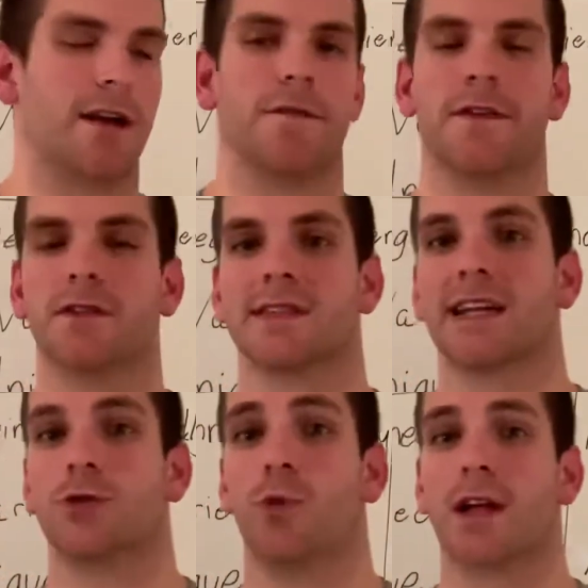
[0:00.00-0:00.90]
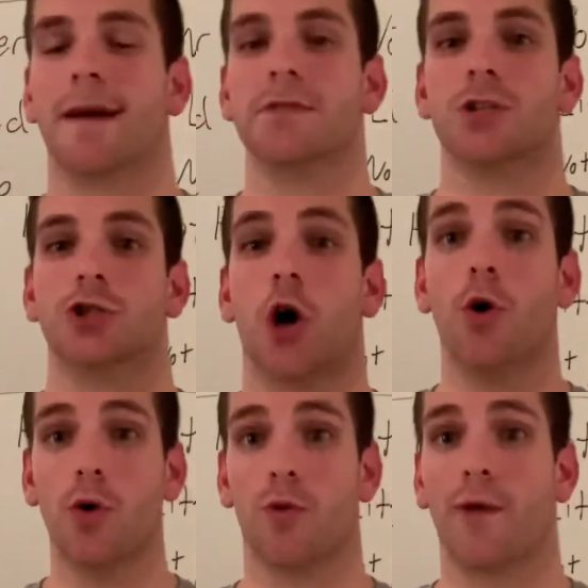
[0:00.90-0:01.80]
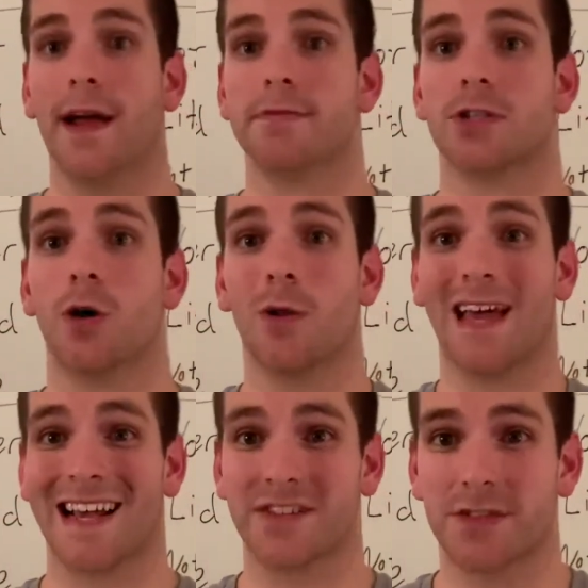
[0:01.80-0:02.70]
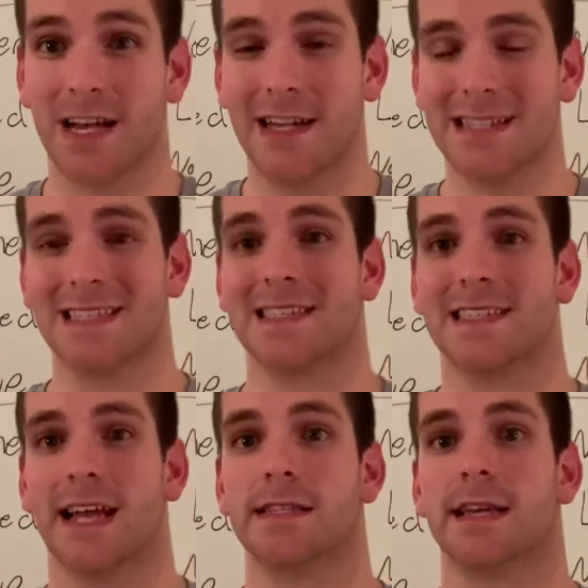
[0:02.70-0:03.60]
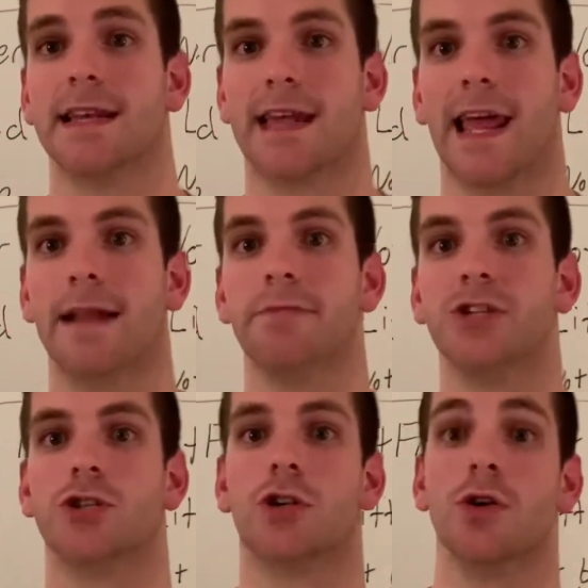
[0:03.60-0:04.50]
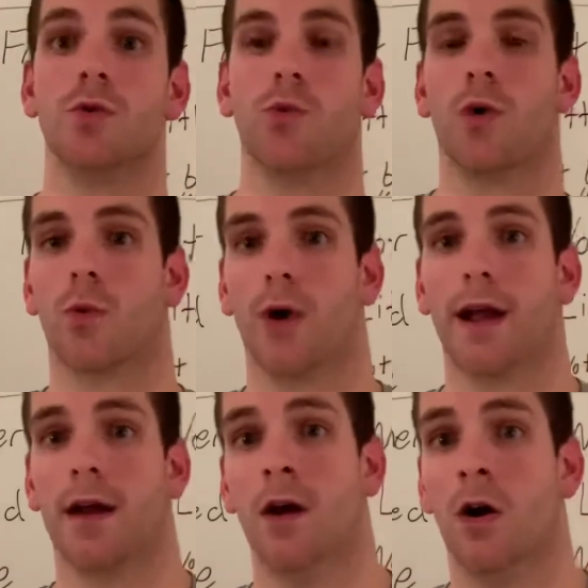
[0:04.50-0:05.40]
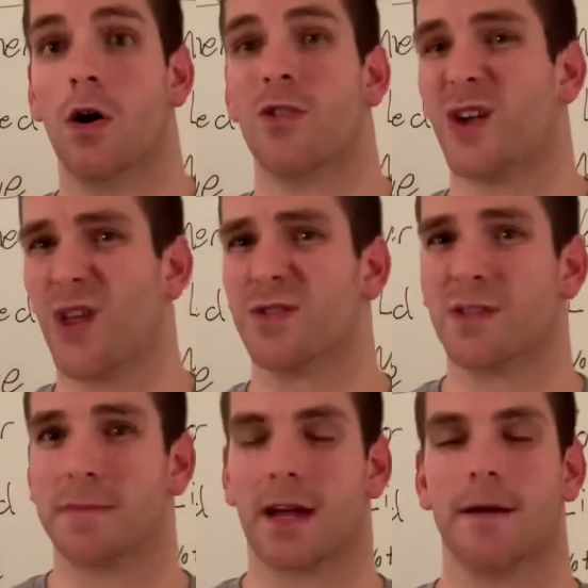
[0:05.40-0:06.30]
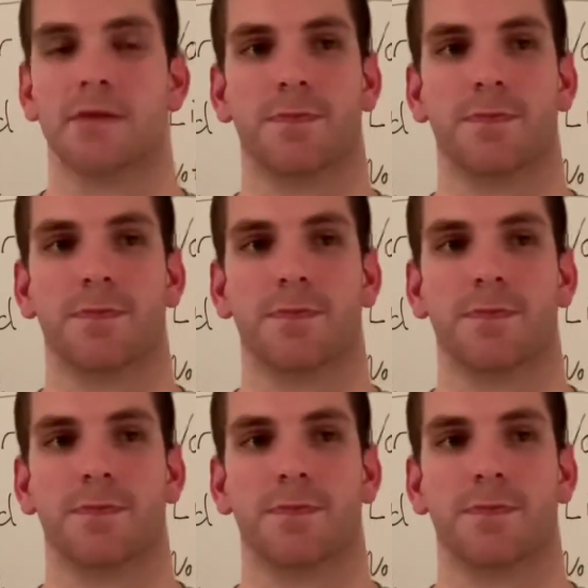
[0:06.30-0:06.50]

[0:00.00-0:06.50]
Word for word: It feels like when it comes to total reps, total exercises and sets, it can be skewed one way or the other sometimes.